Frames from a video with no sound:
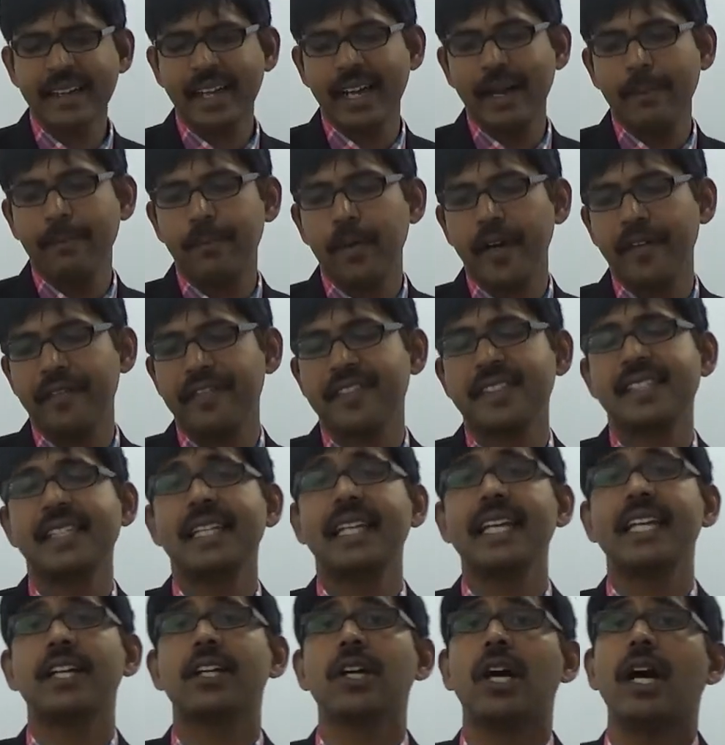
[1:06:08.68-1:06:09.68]
gap of
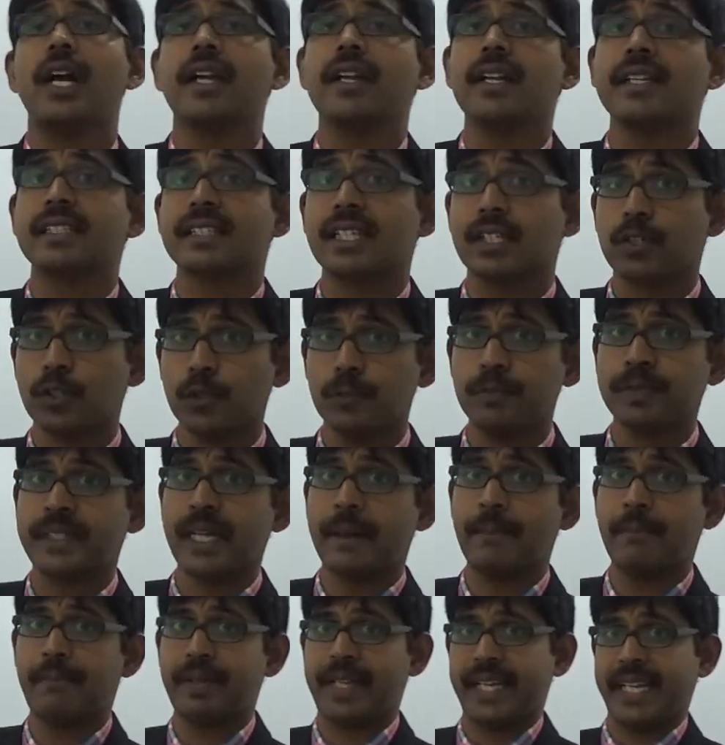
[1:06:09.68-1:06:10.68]
silicon at the room
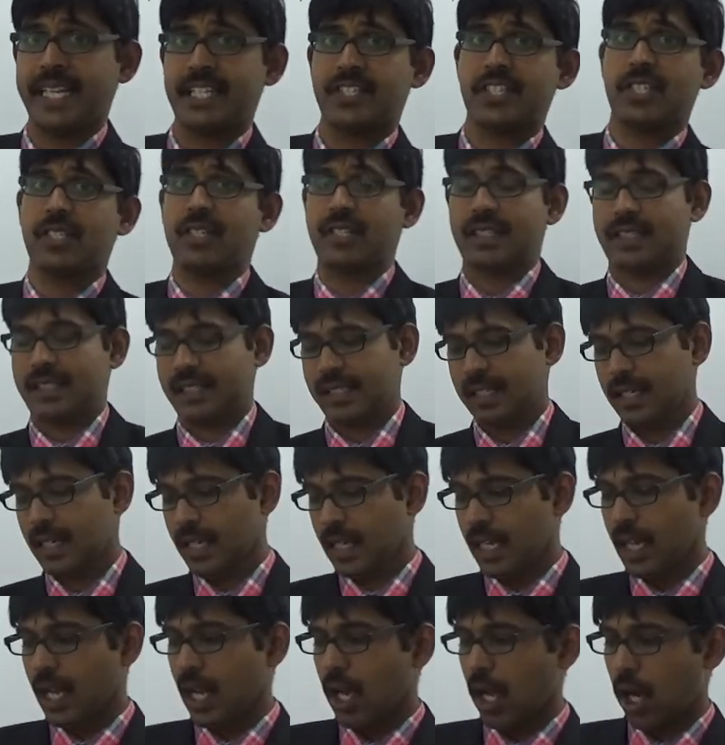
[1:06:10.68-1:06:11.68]
temperature is
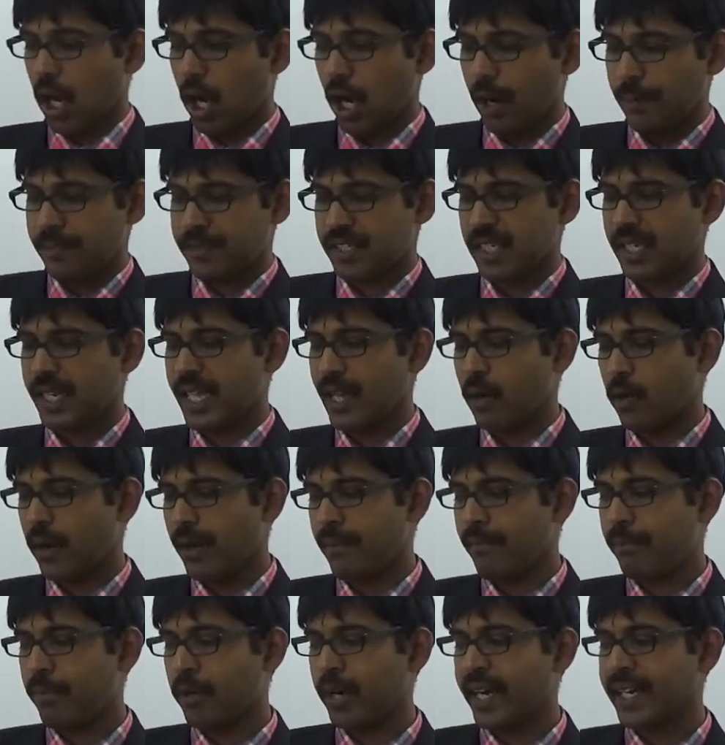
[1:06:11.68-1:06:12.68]
option A
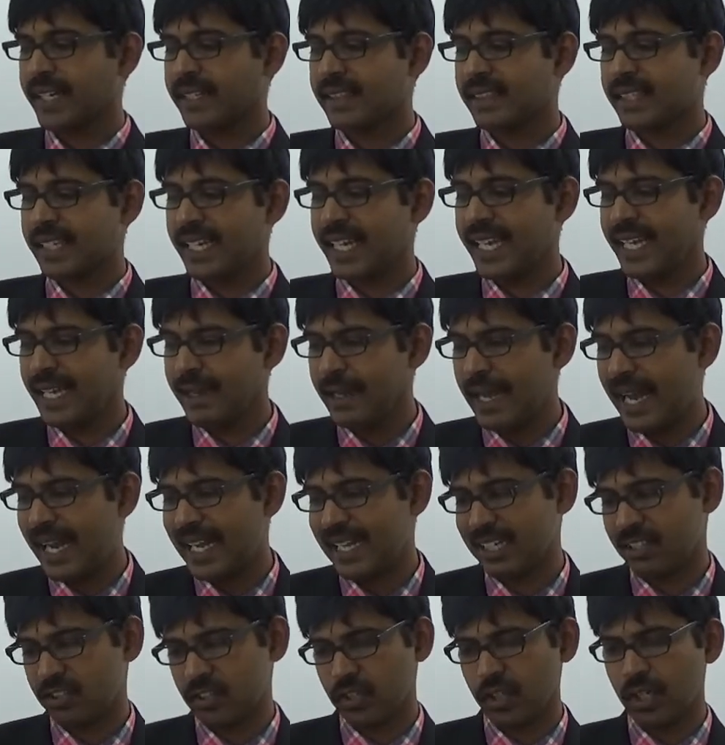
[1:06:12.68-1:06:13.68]
1.3
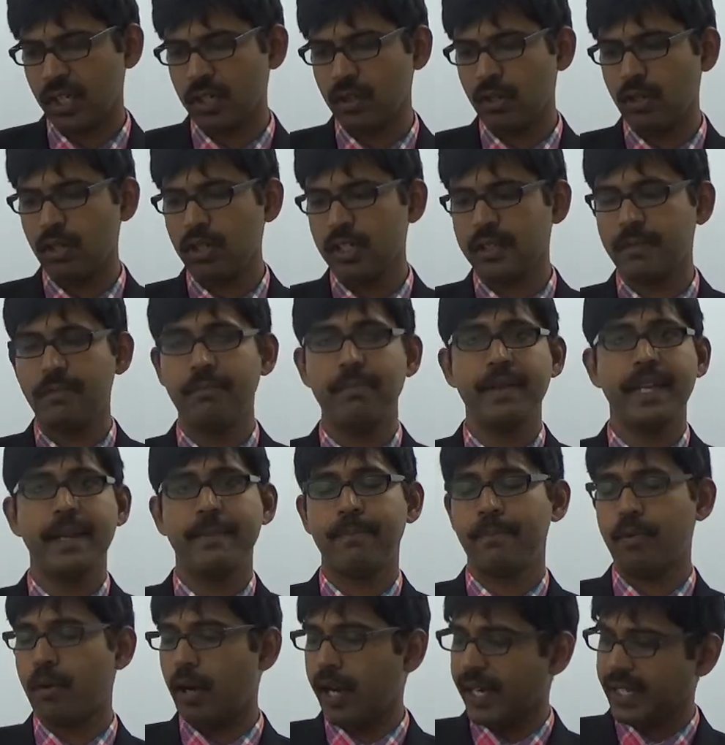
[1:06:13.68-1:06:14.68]
electron volt, B
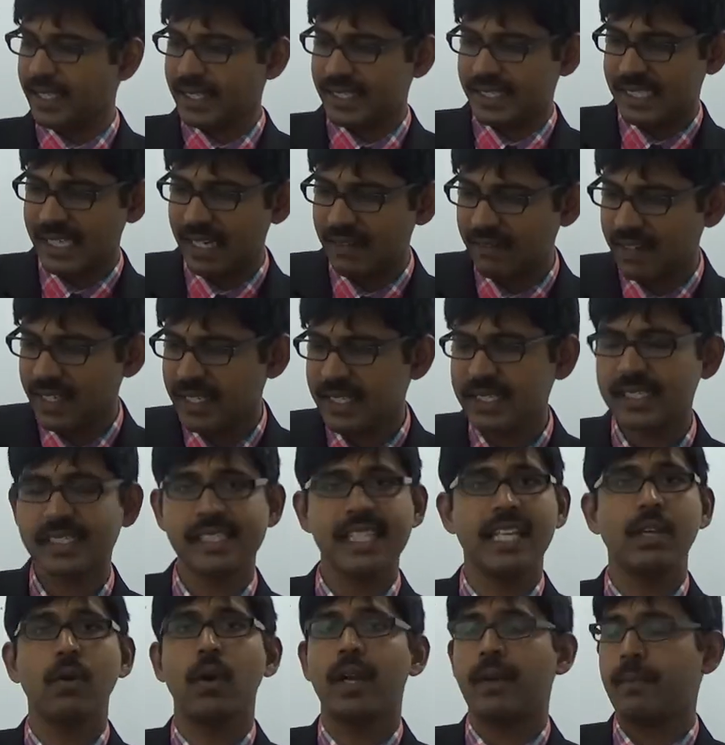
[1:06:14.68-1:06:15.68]
0.7,
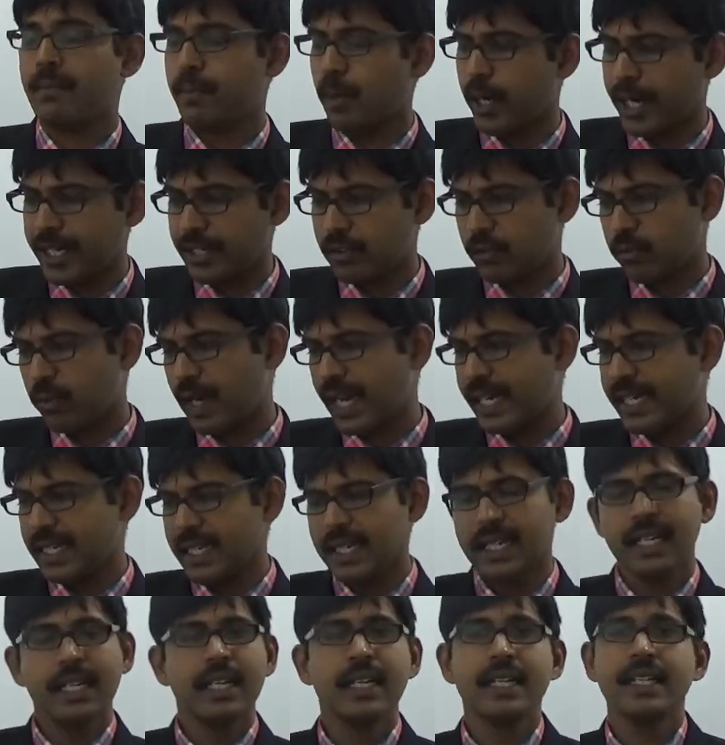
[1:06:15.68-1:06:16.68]
C
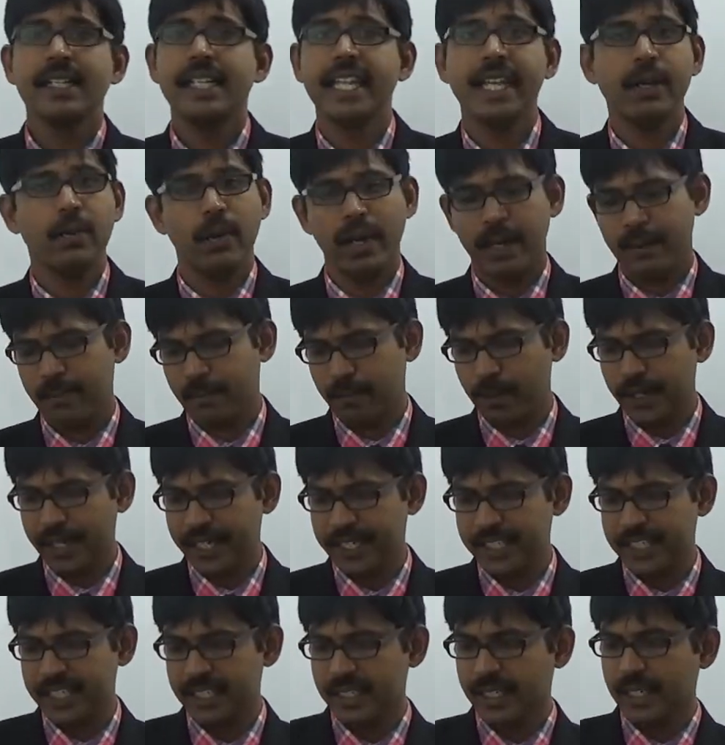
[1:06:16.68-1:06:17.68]
1.1, D
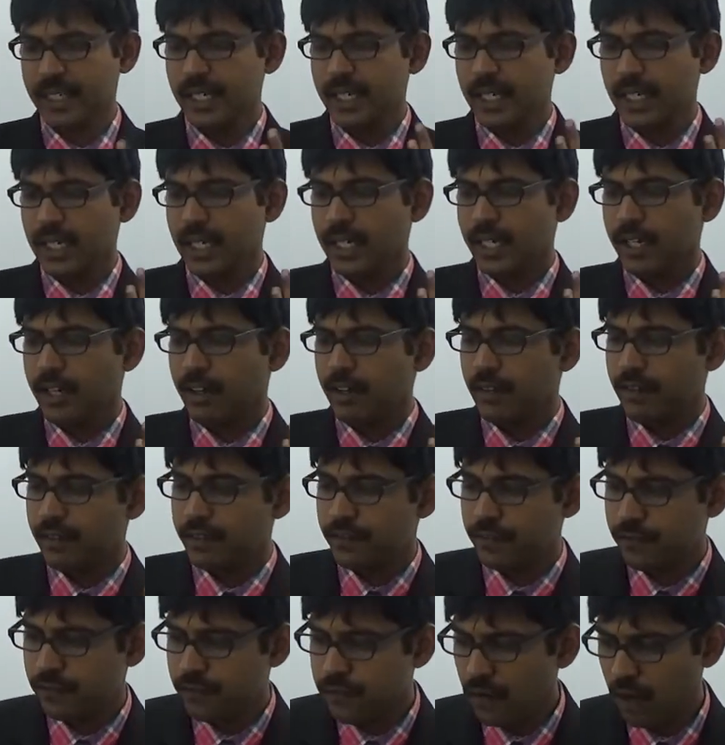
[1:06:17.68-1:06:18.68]

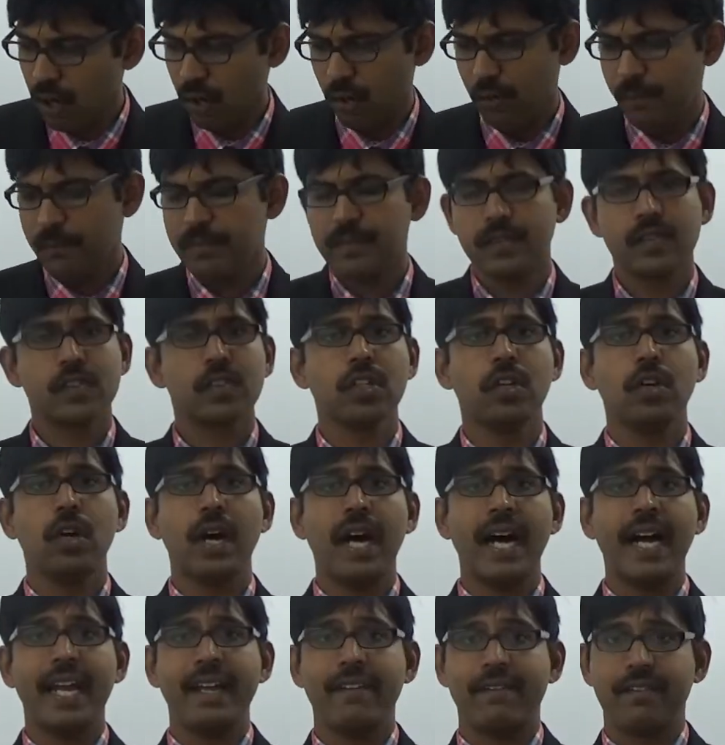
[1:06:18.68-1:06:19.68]
1.4. So
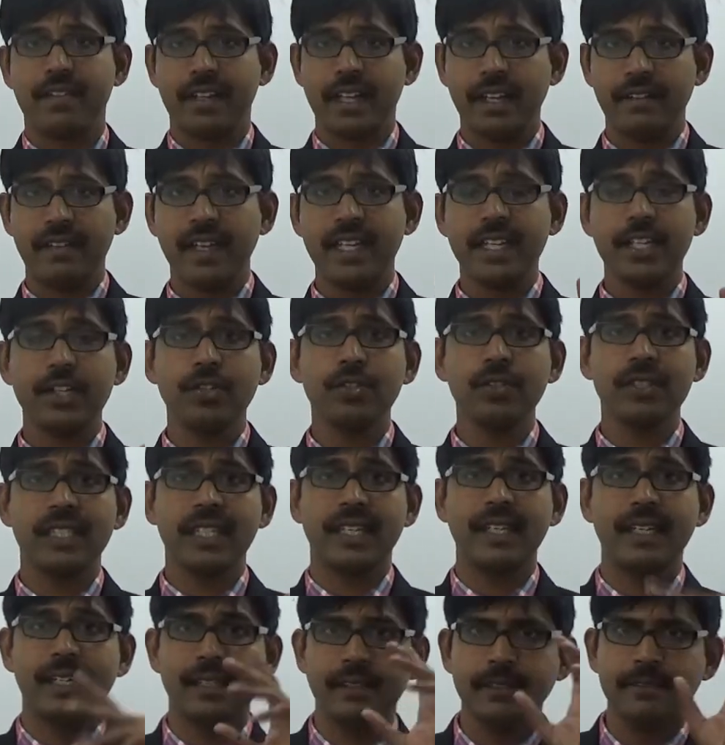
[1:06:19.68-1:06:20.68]
I have given you
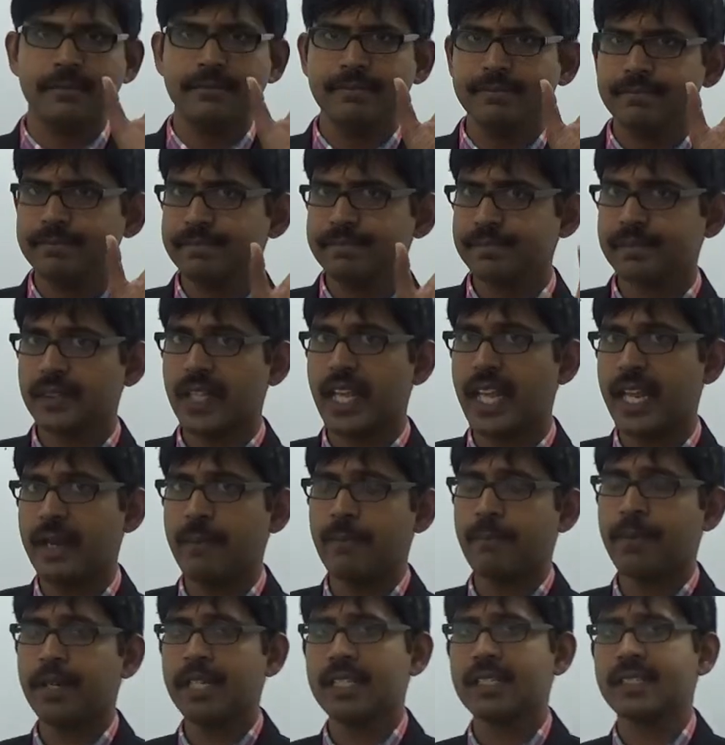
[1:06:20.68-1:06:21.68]
the
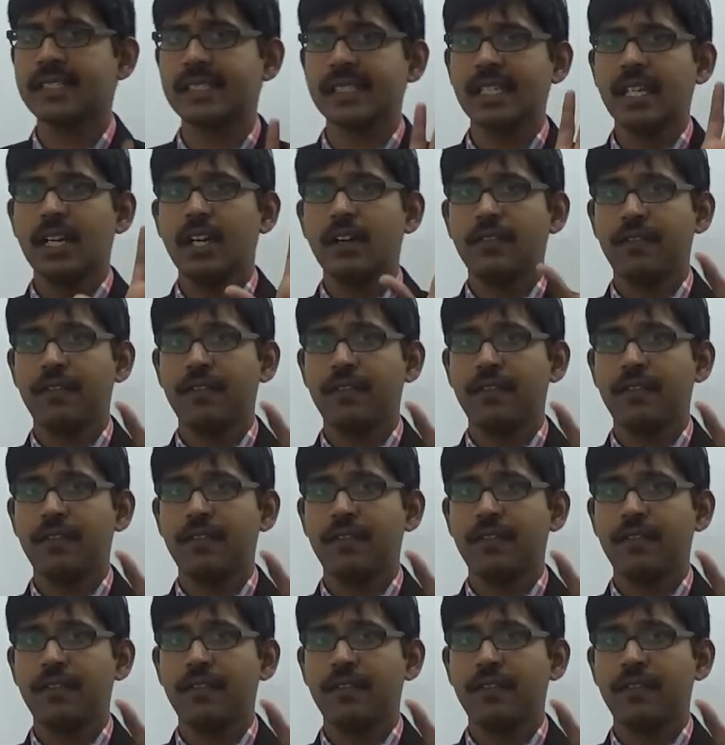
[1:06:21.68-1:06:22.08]
inputs.